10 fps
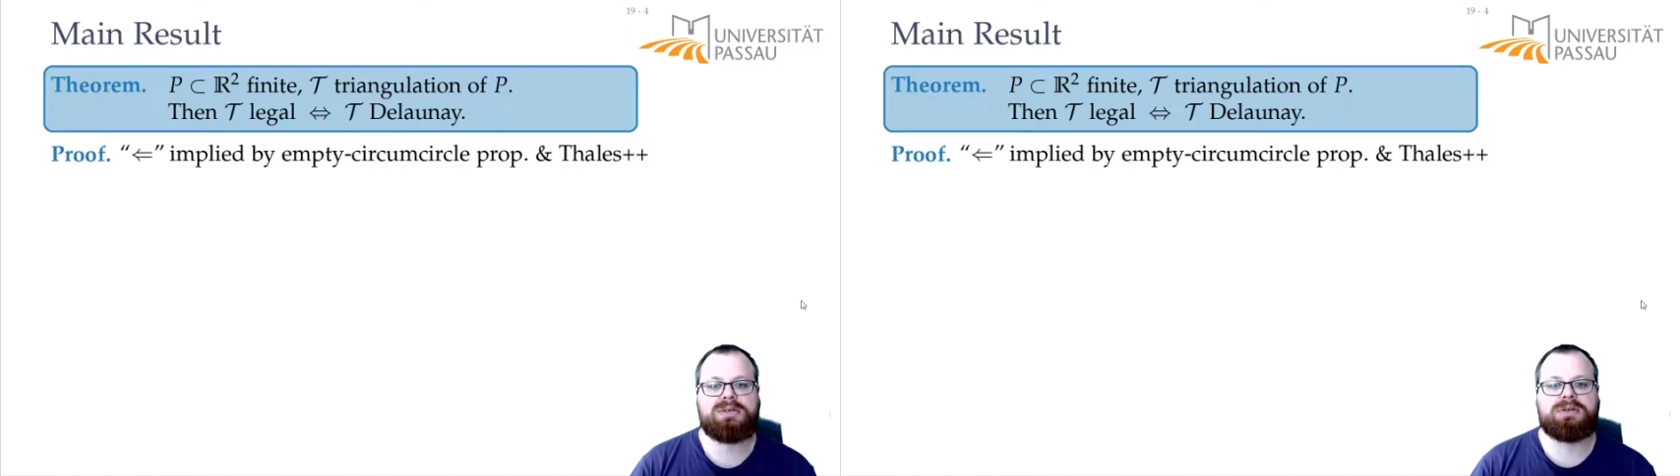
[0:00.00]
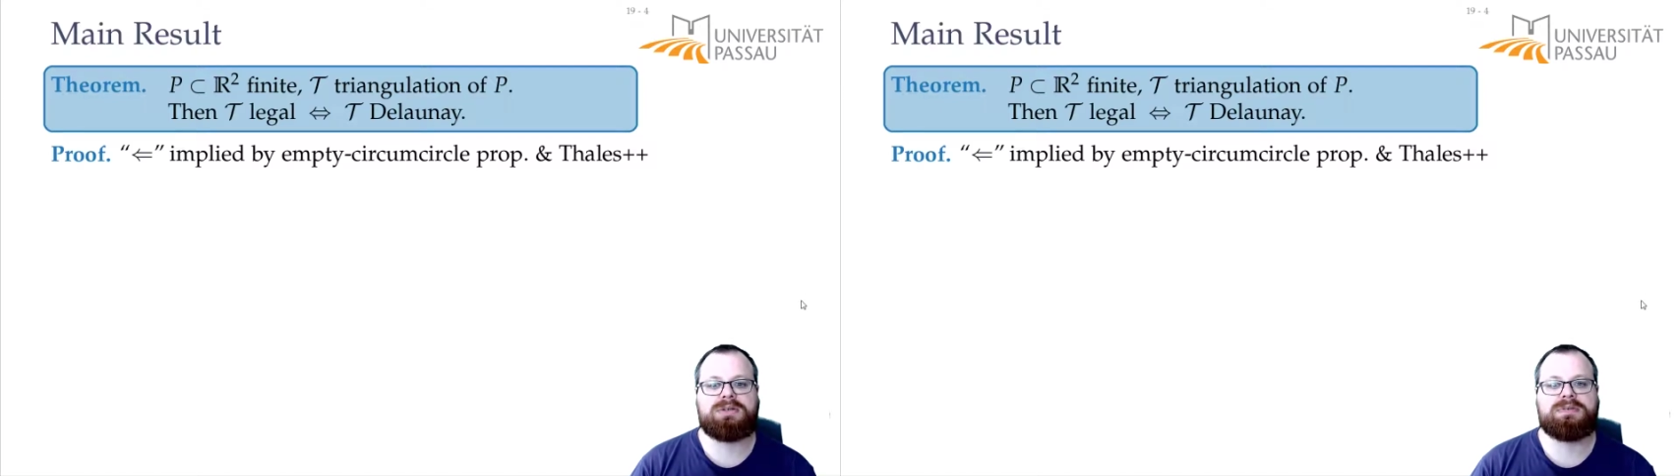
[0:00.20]

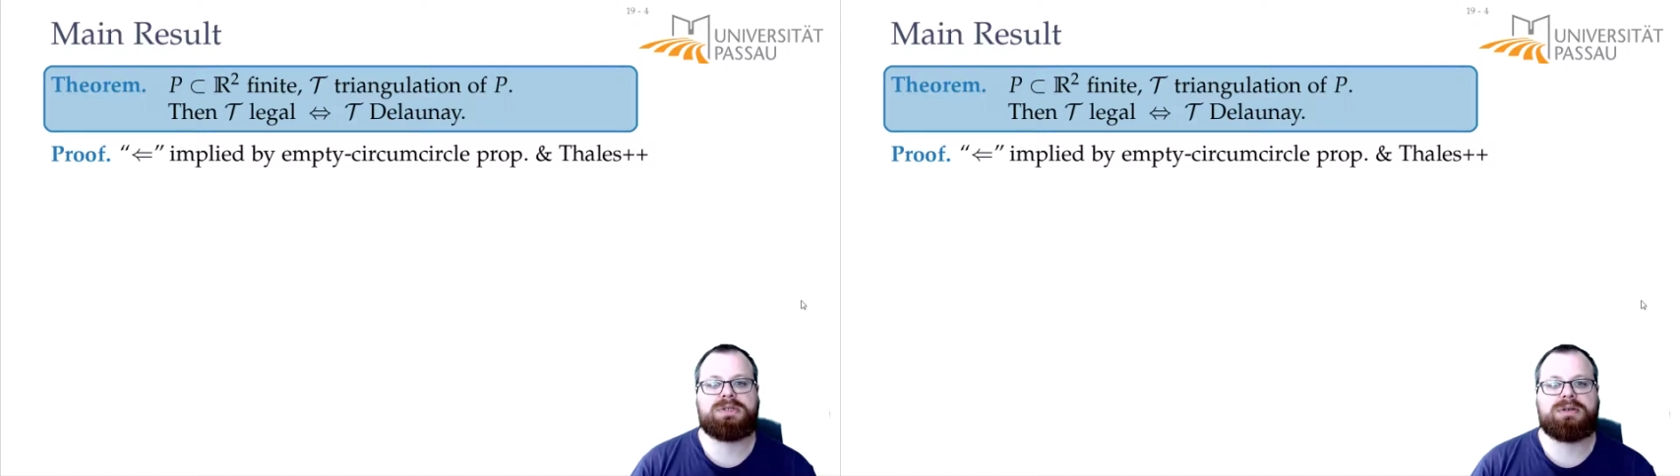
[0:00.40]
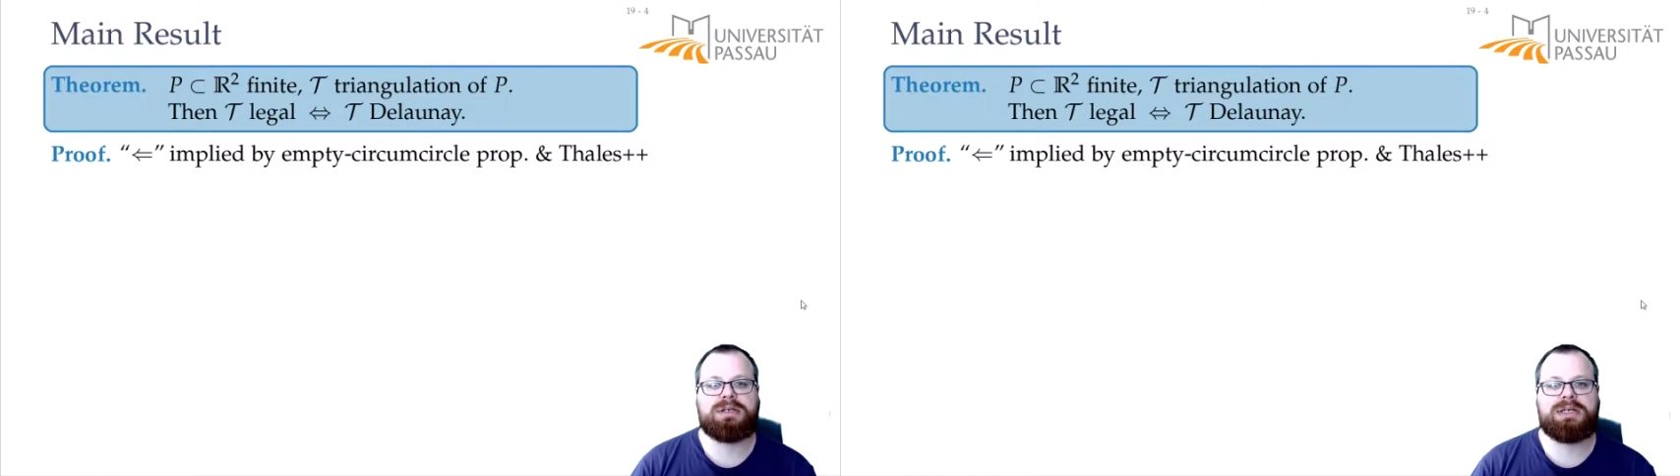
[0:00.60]

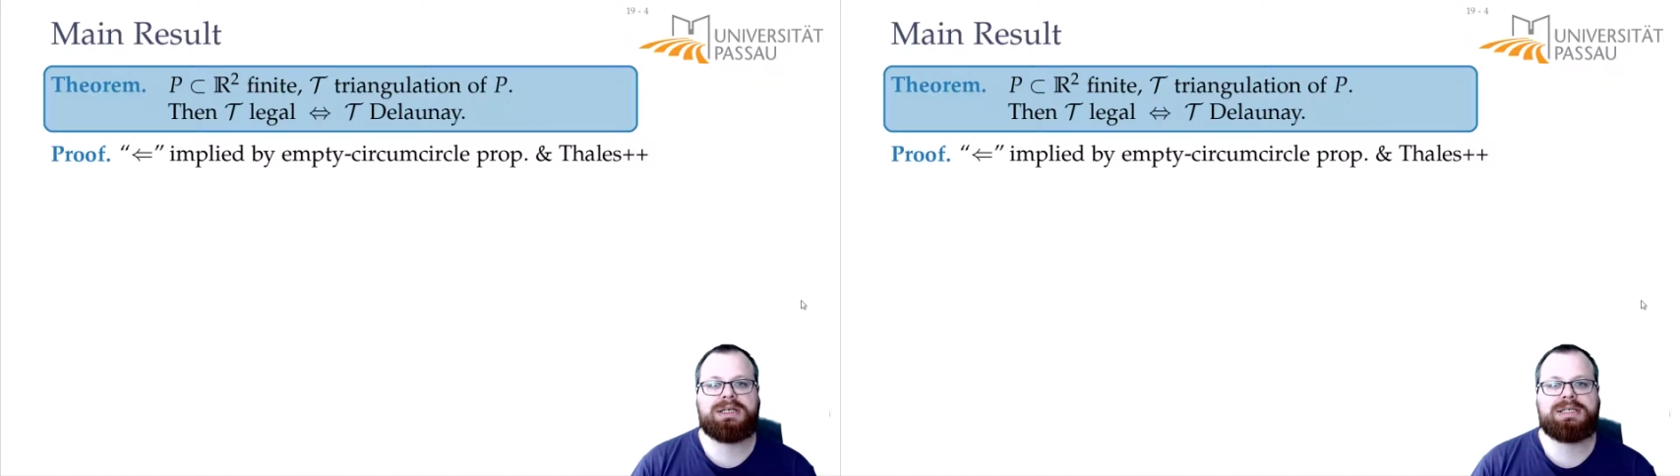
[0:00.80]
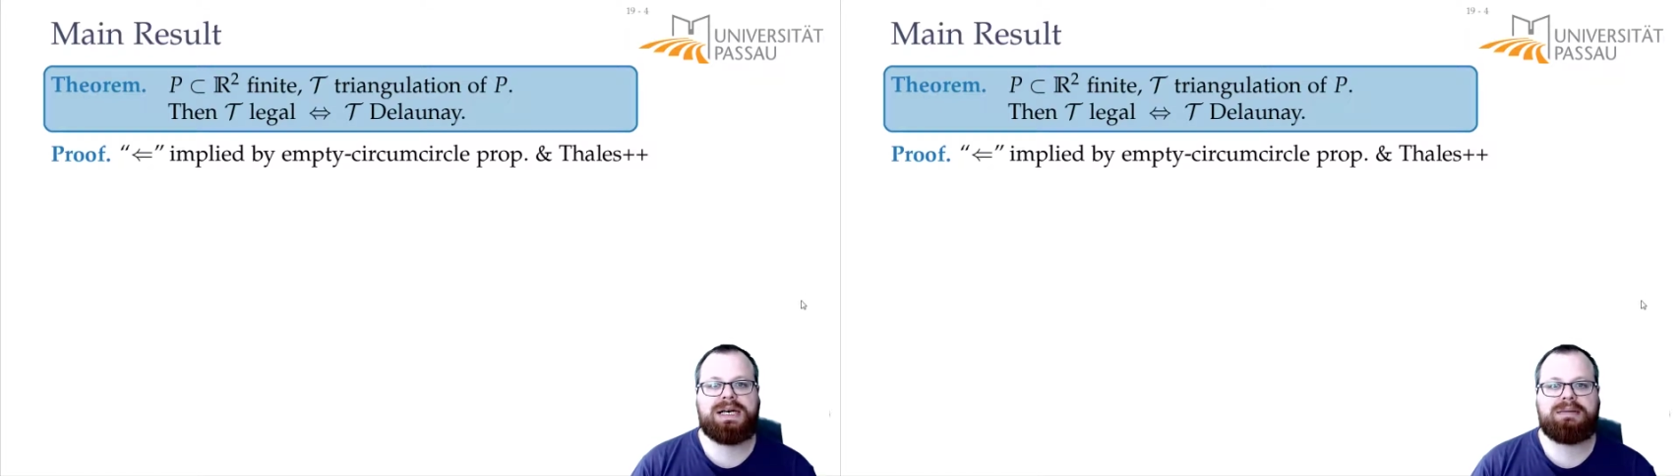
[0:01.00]

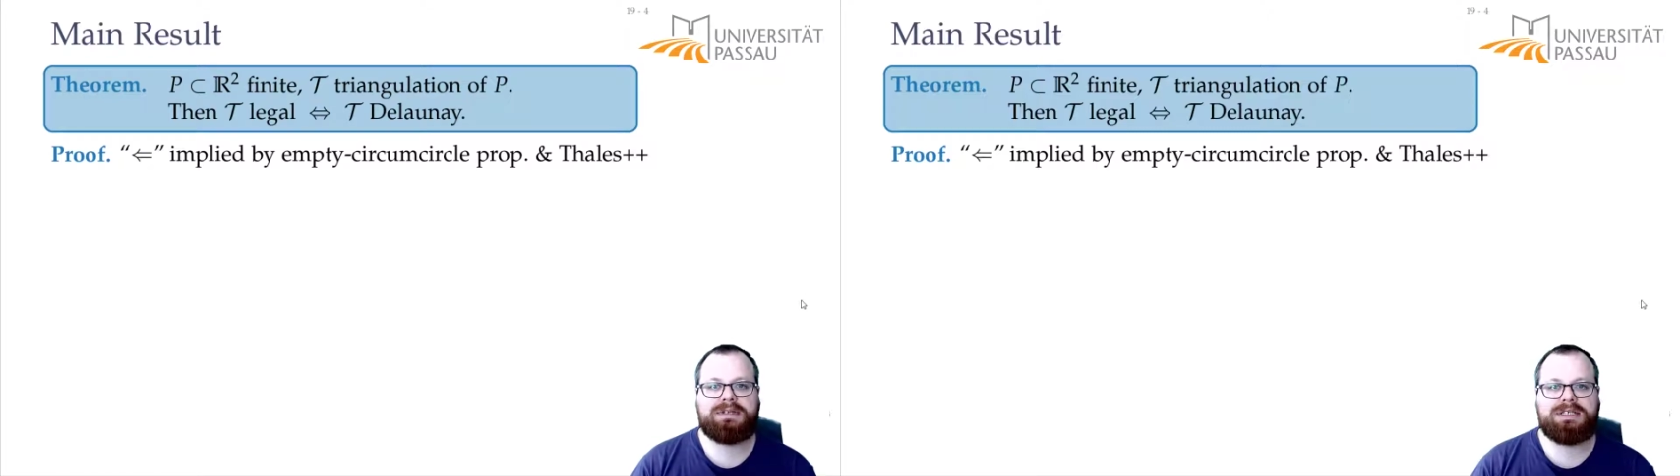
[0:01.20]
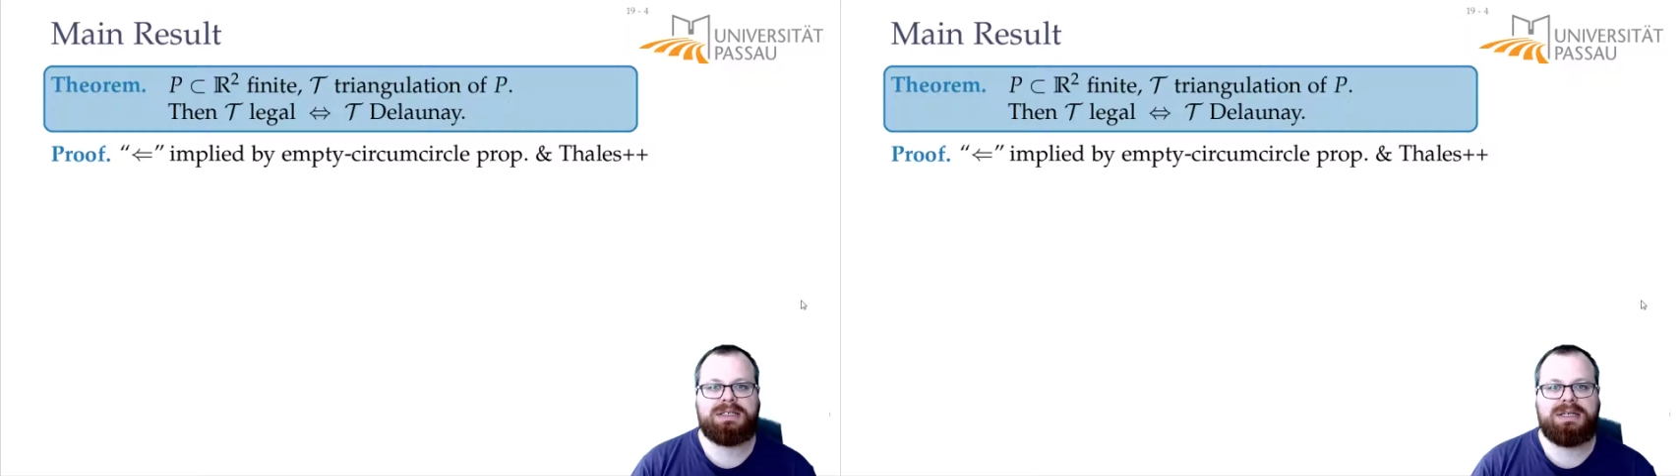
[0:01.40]
circumcircle is
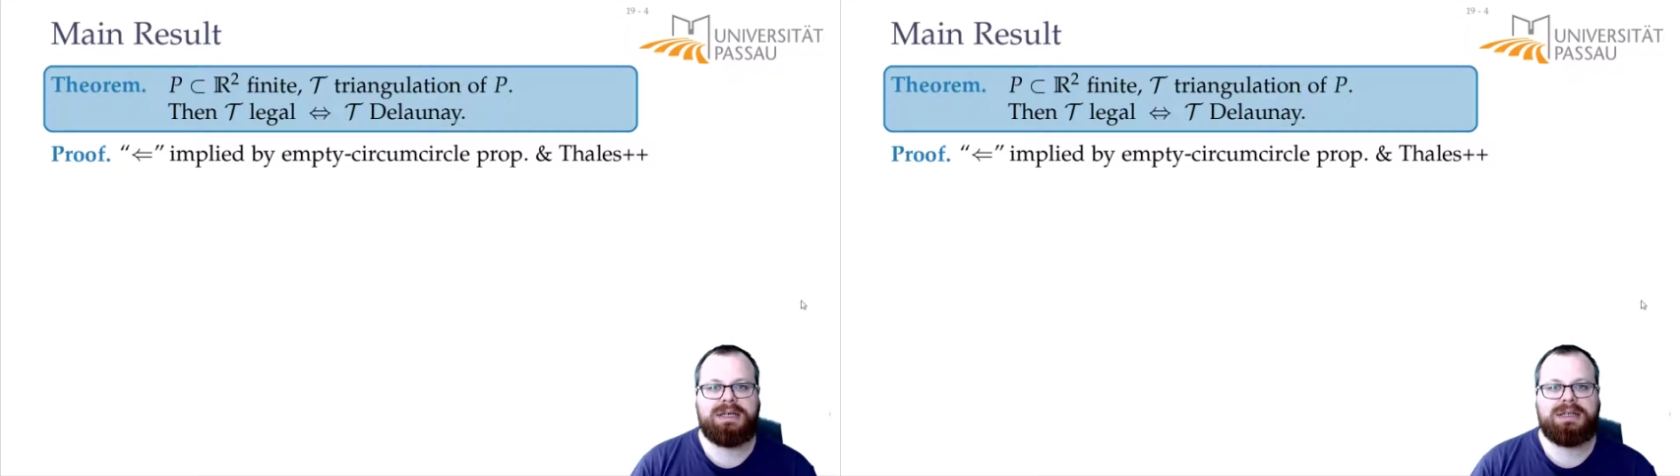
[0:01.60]
empty.